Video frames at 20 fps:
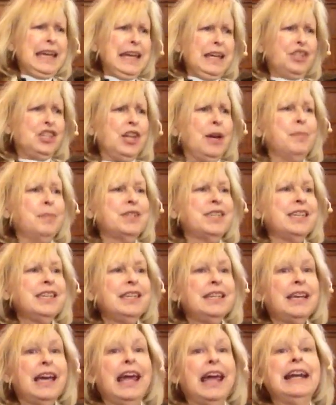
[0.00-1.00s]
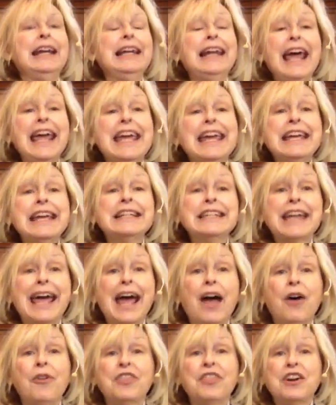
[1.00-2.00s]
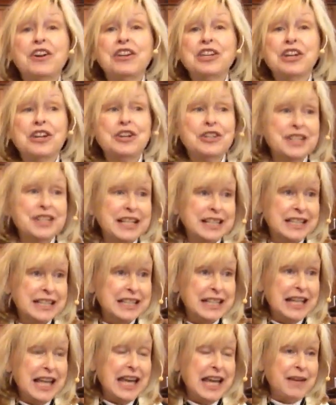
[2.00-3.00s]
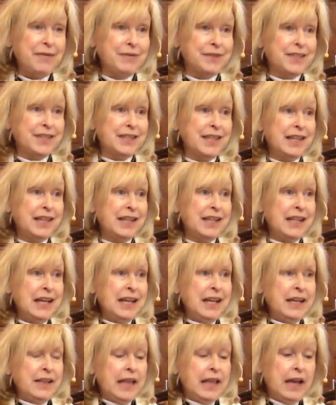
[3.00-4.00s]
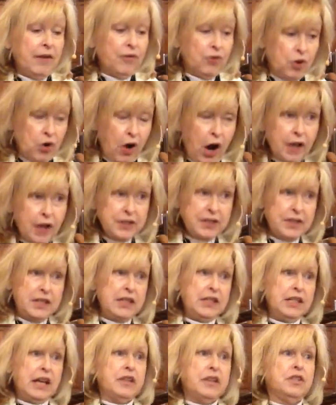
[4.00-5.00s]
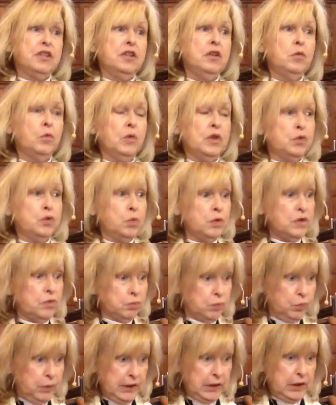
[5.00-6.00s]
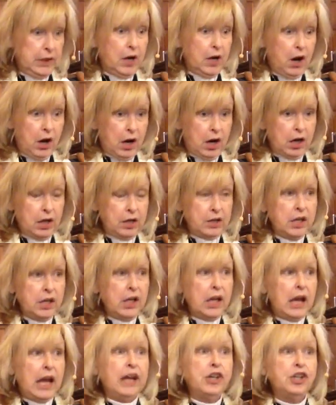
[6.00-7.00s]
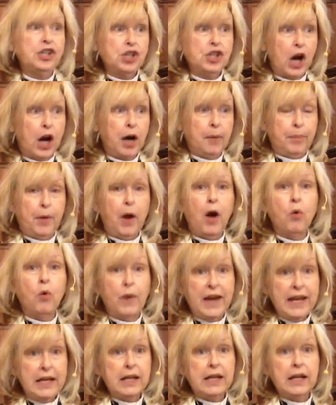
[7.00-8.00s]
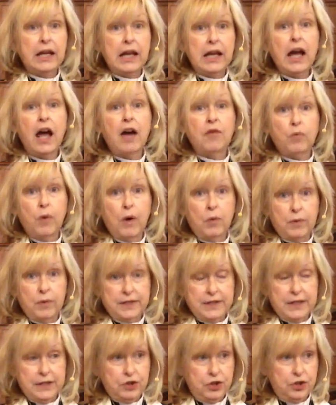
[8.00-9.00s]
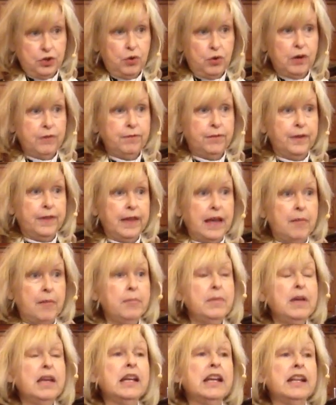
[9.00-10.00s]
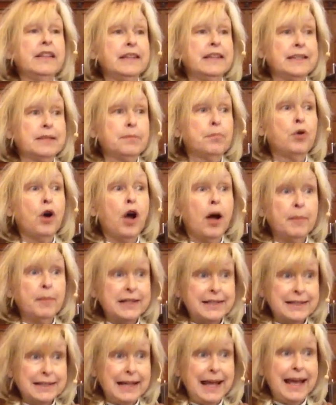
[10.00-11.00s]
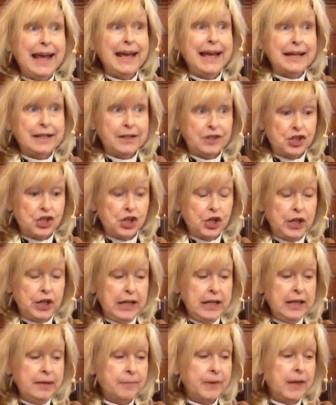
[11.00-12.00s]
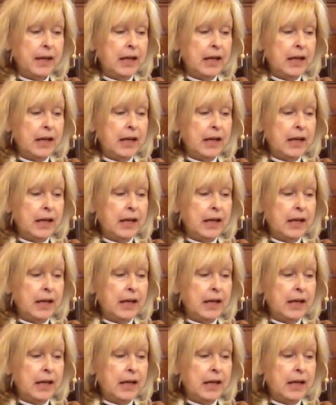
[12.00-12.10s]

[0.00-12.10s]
Egypt and laying down their years as slaves. They have crossed the desert, which was really hard, a sharp awakening of what was in store for them in this promised land journey.